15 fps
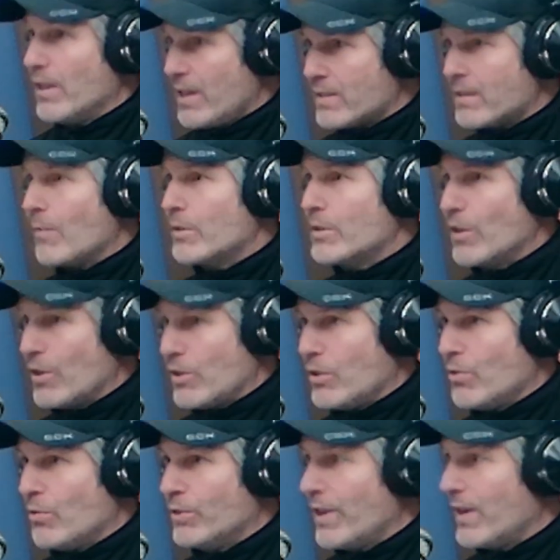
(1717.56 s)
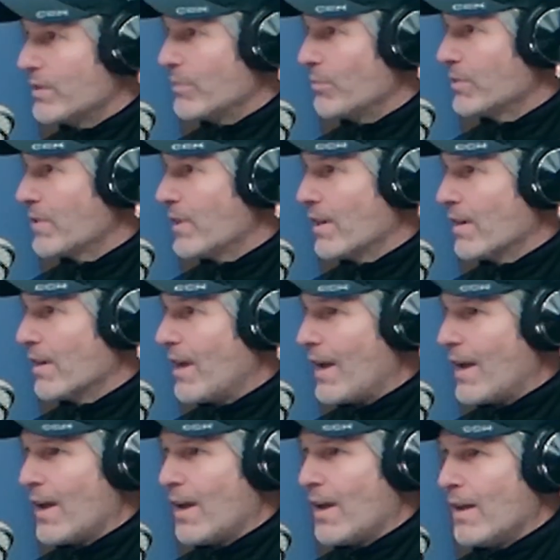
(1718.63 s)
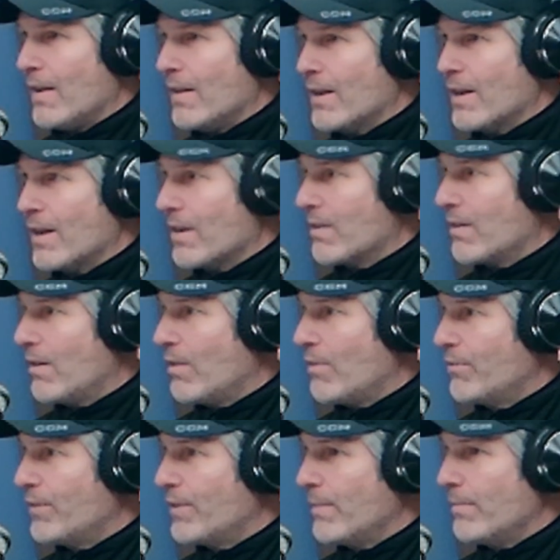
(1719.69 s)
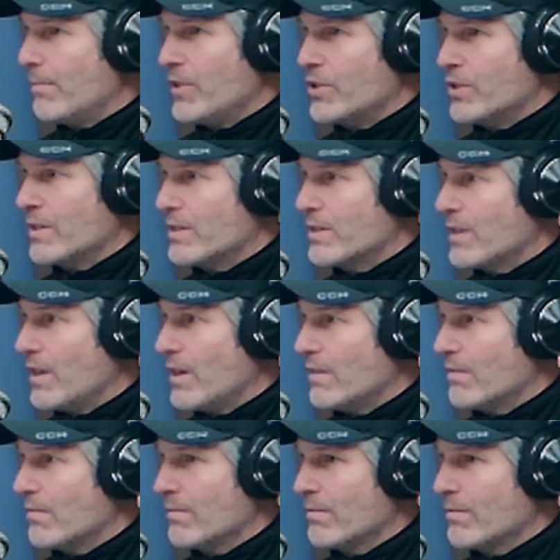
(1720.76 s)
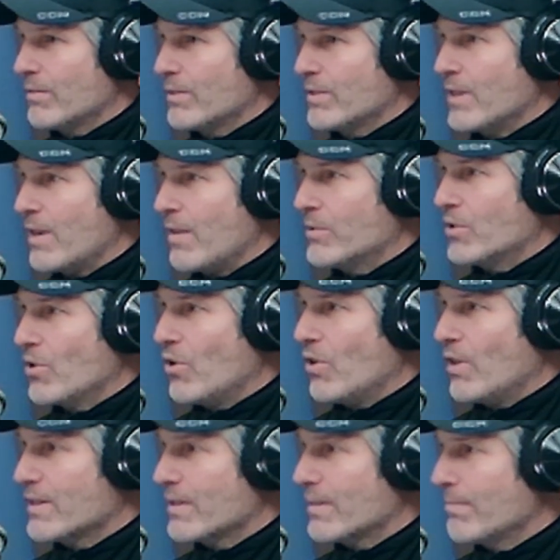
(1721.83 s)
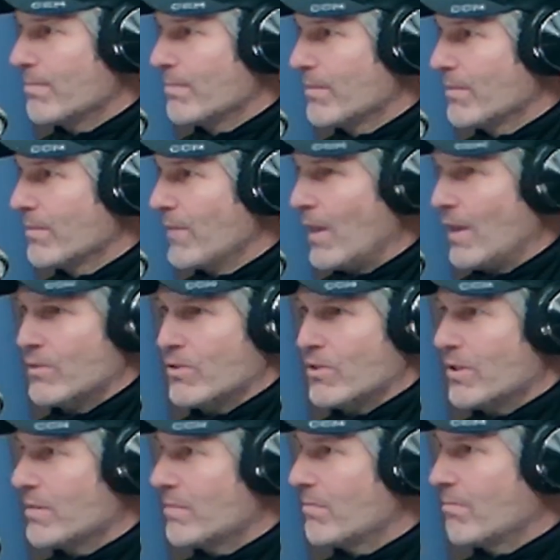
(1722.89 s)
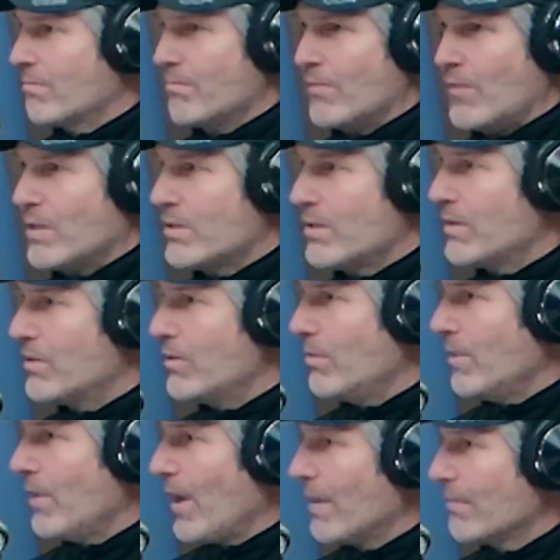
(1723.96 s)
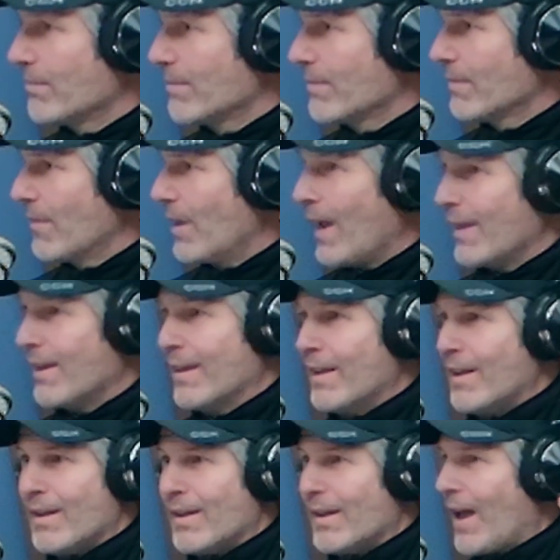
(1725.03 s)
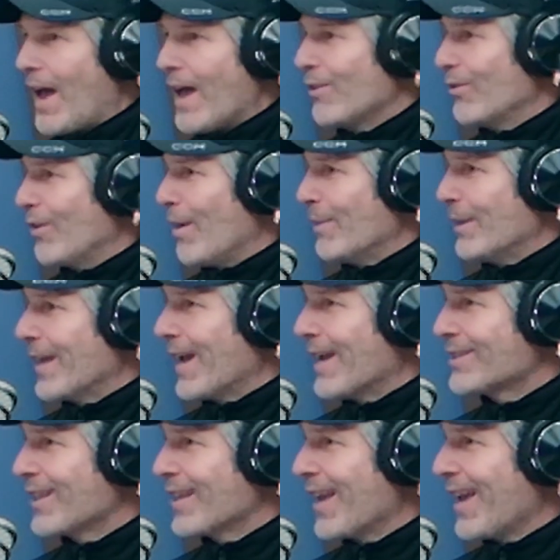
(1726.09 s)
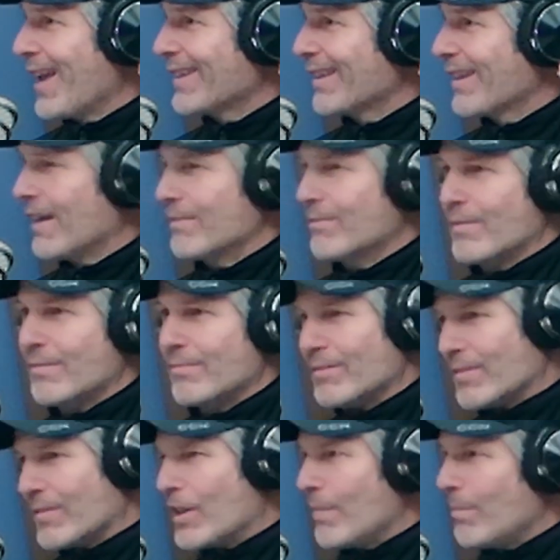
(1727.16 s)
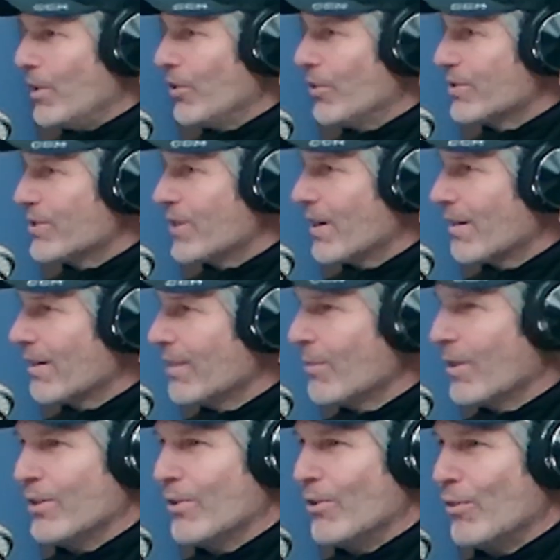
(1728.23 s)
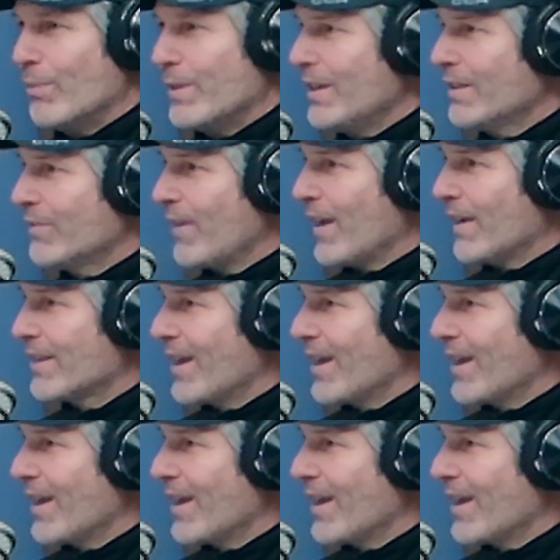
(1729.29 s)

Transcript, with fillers: at least I would tell you in the old days, it was like, uh, I got a call from Michigan State. Sounds awesome. Let's just let's just do that. I I don't know how many guys they got. I Kip Miller's there. He won the Hobey. He's